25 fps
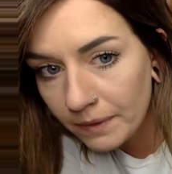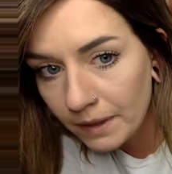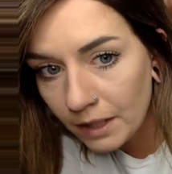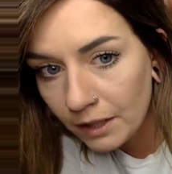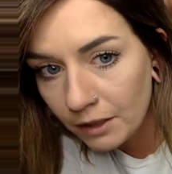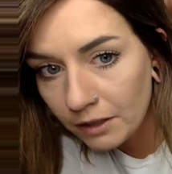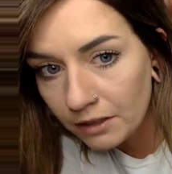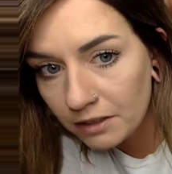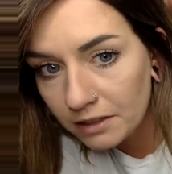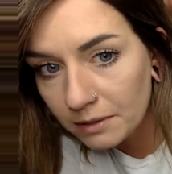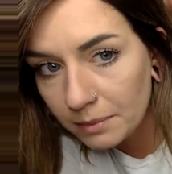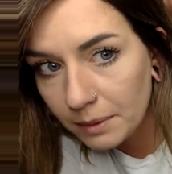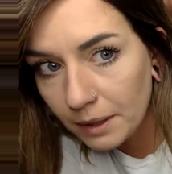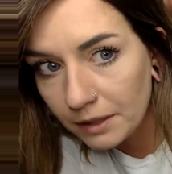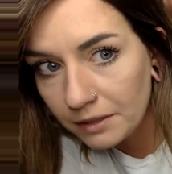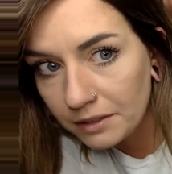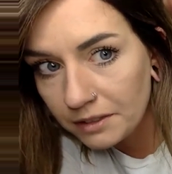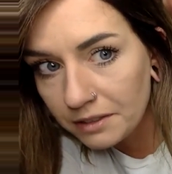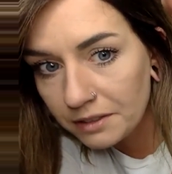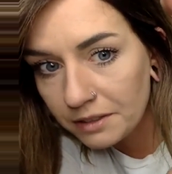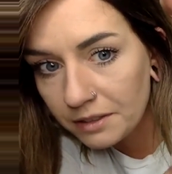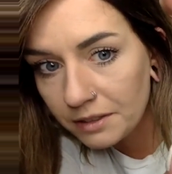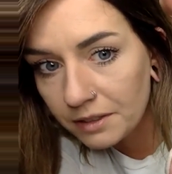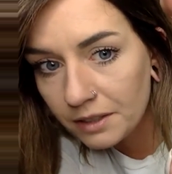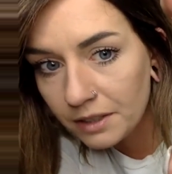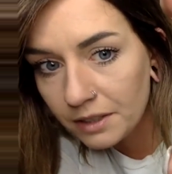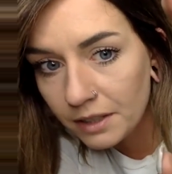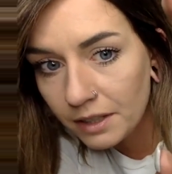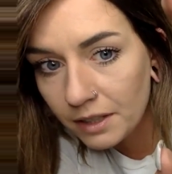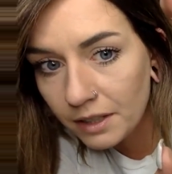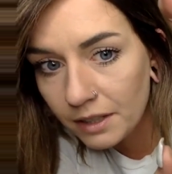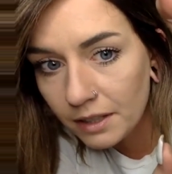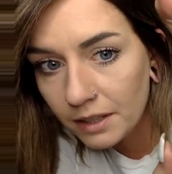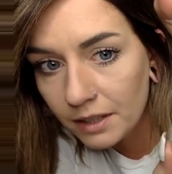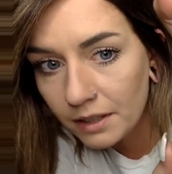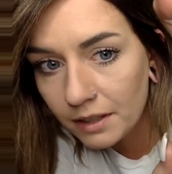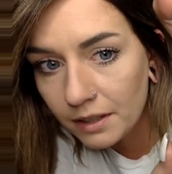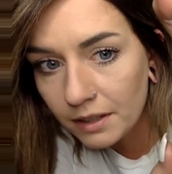host post
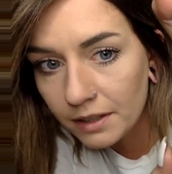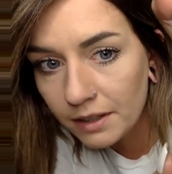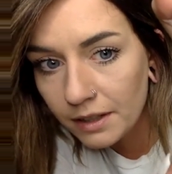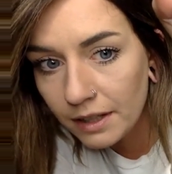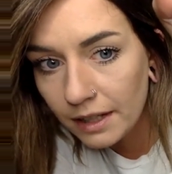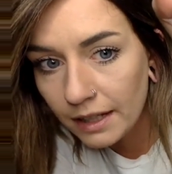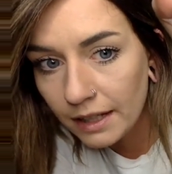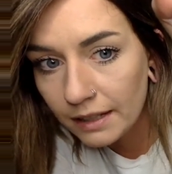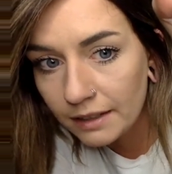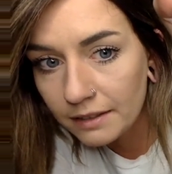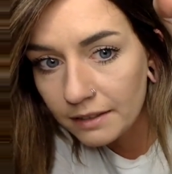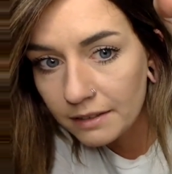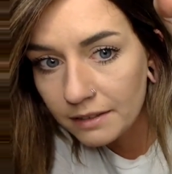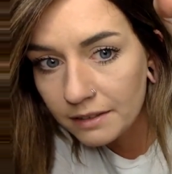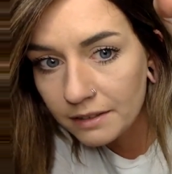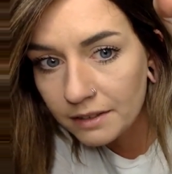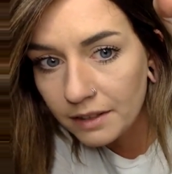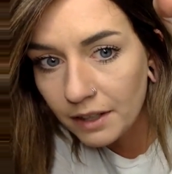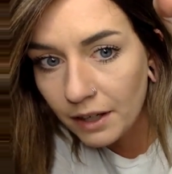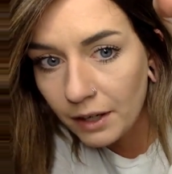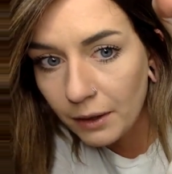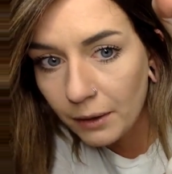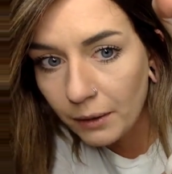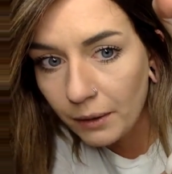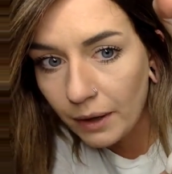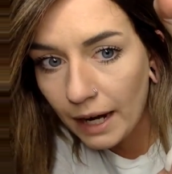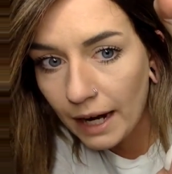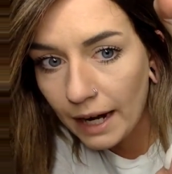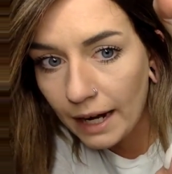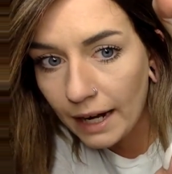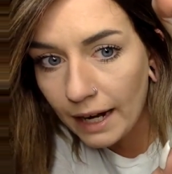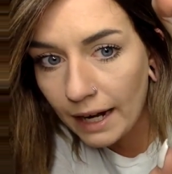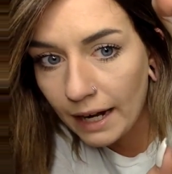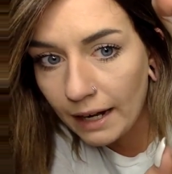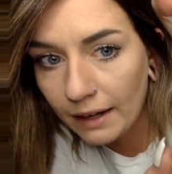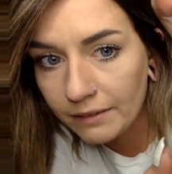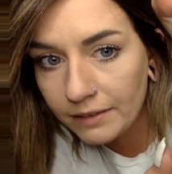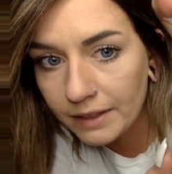thing. So I
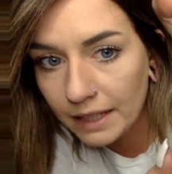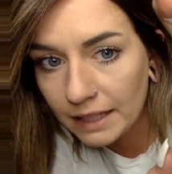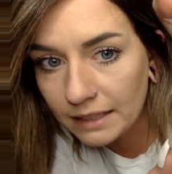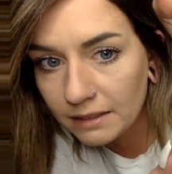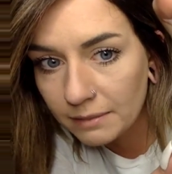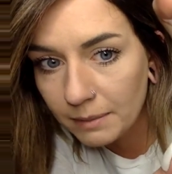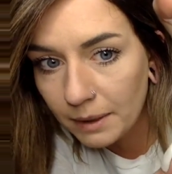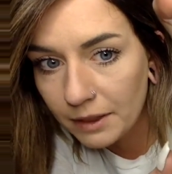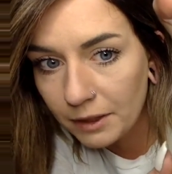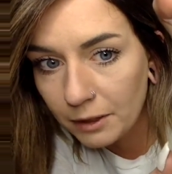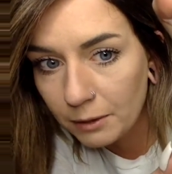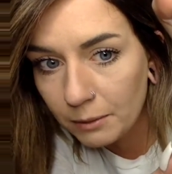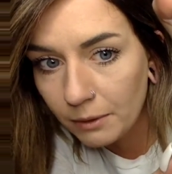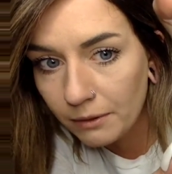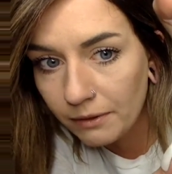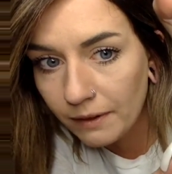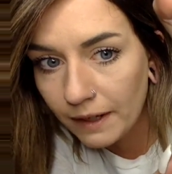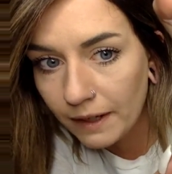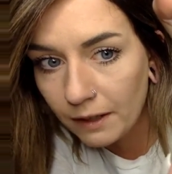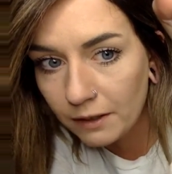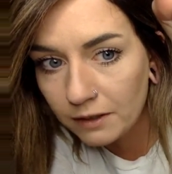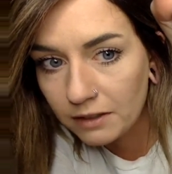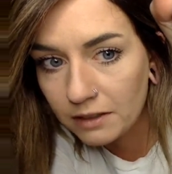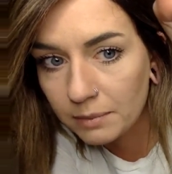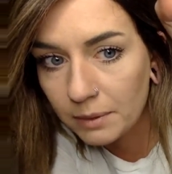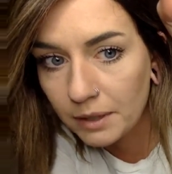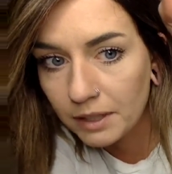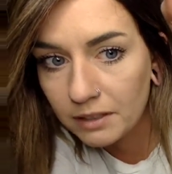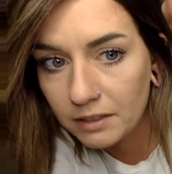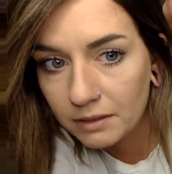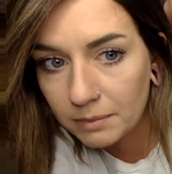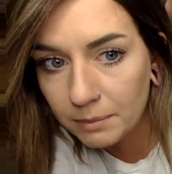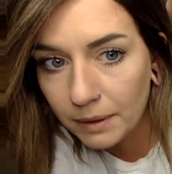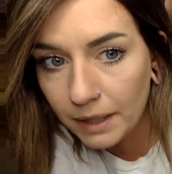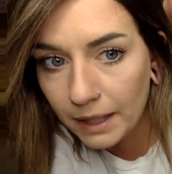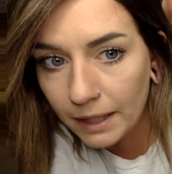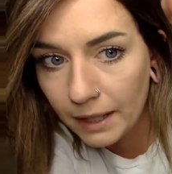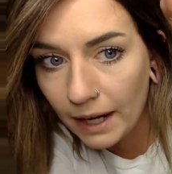have, that's my Thermophyte host post,
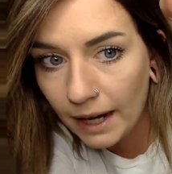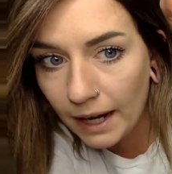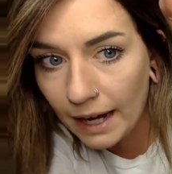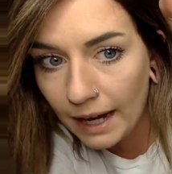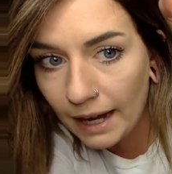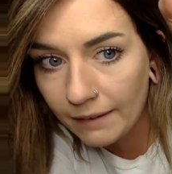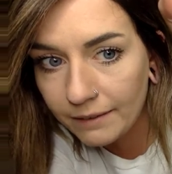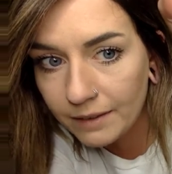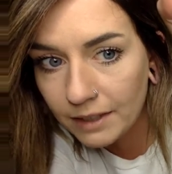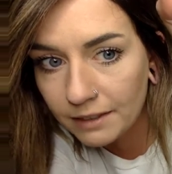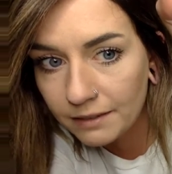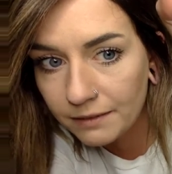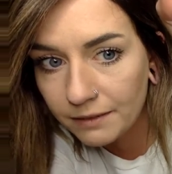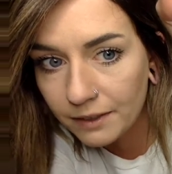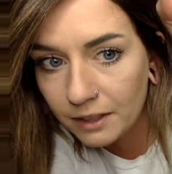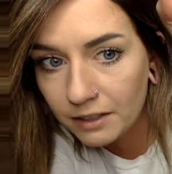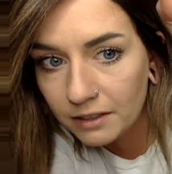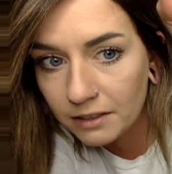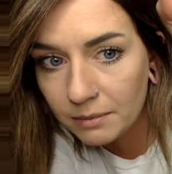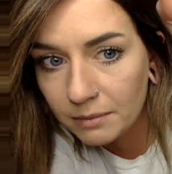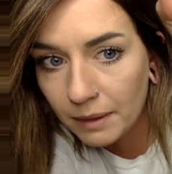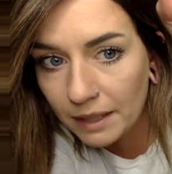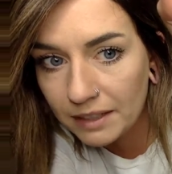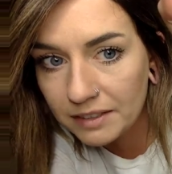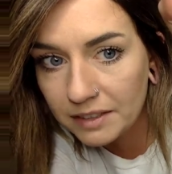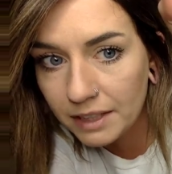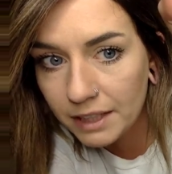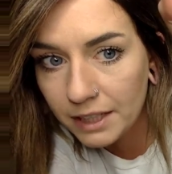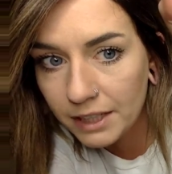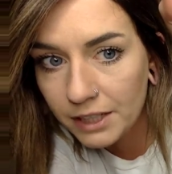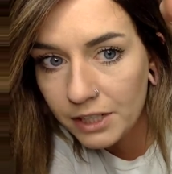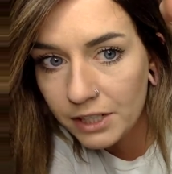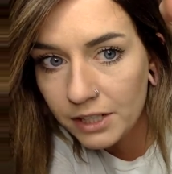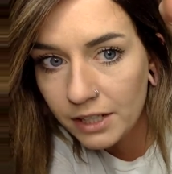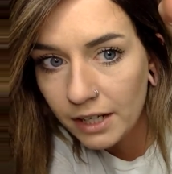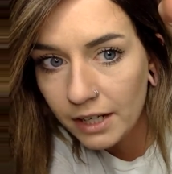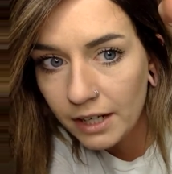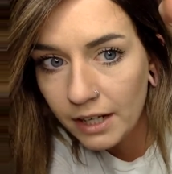but I have this first
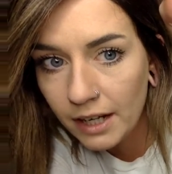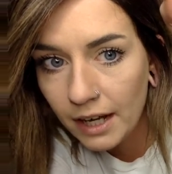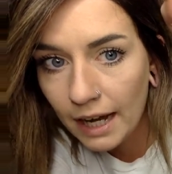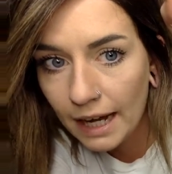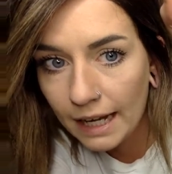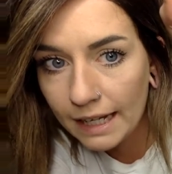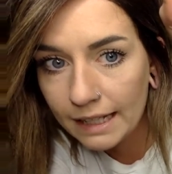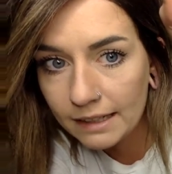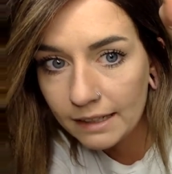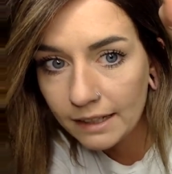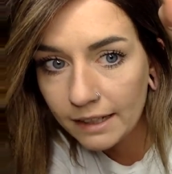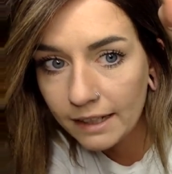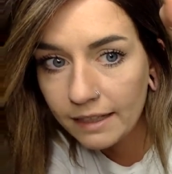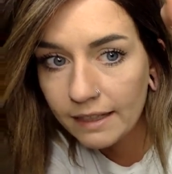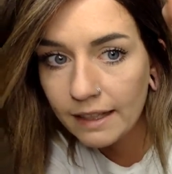message. I click